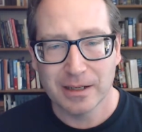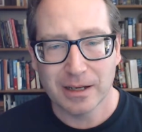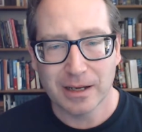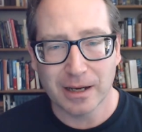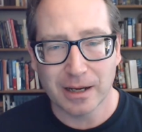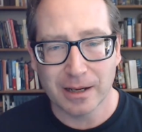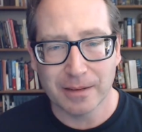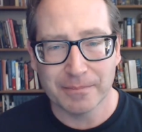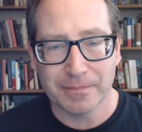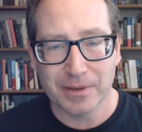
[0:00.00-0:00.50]

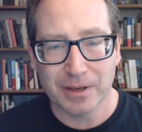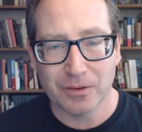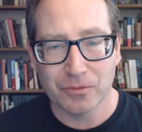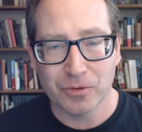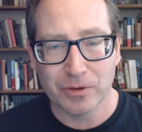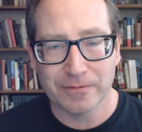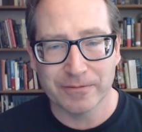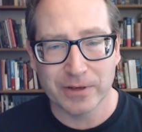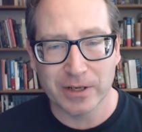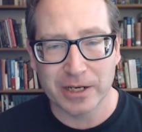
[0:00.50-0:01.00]

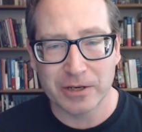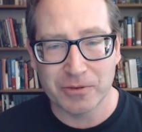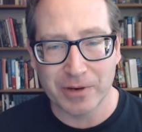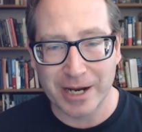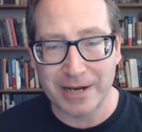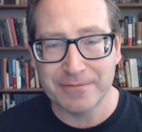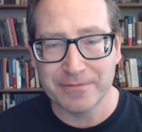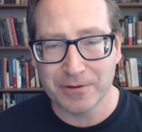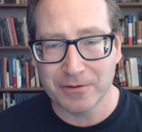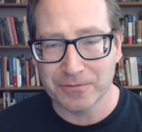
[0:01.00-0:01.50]
We're very
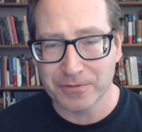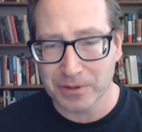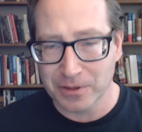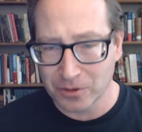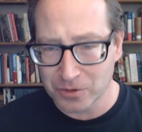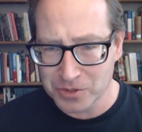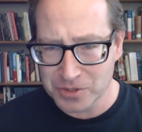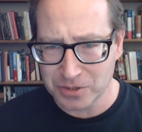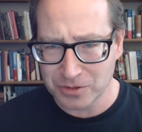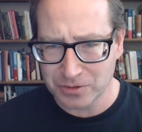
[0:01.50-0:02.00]
grateful for
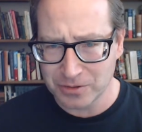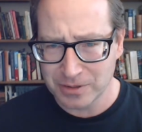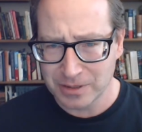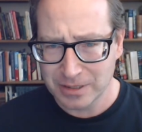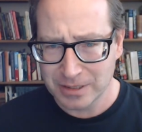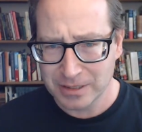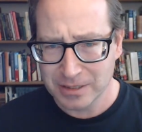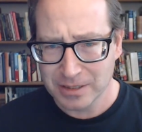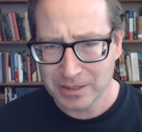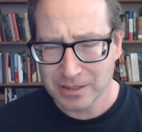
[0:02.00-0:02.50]
those who
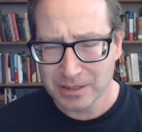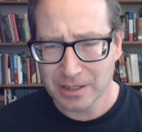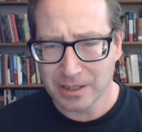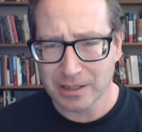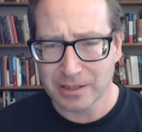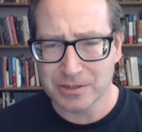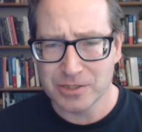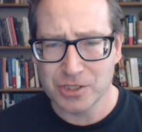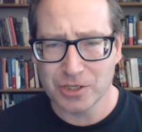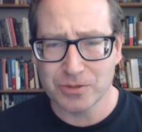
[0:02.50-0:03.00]

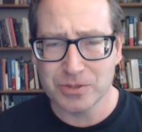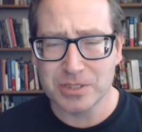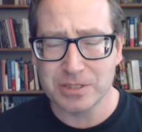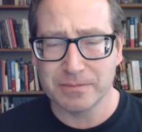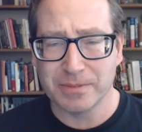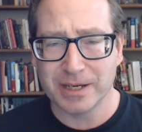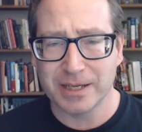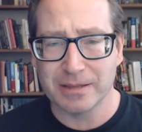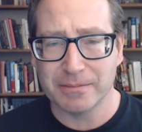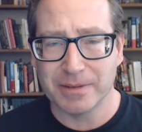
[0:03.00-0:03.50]
chose to
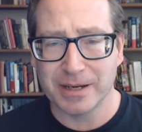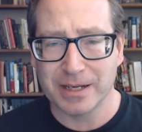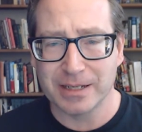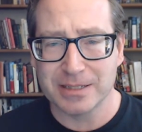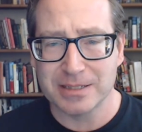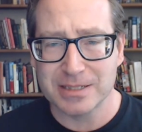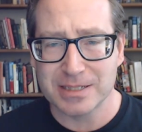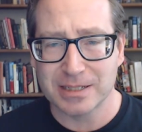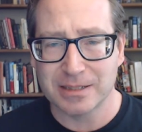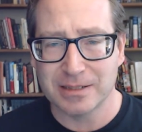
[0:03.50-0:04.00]
buy the
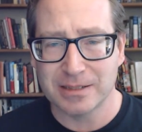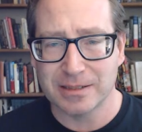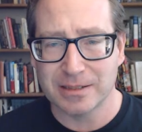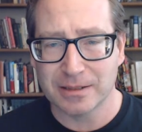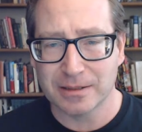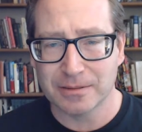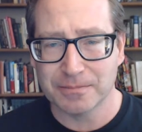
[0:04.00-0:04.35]
bonds, and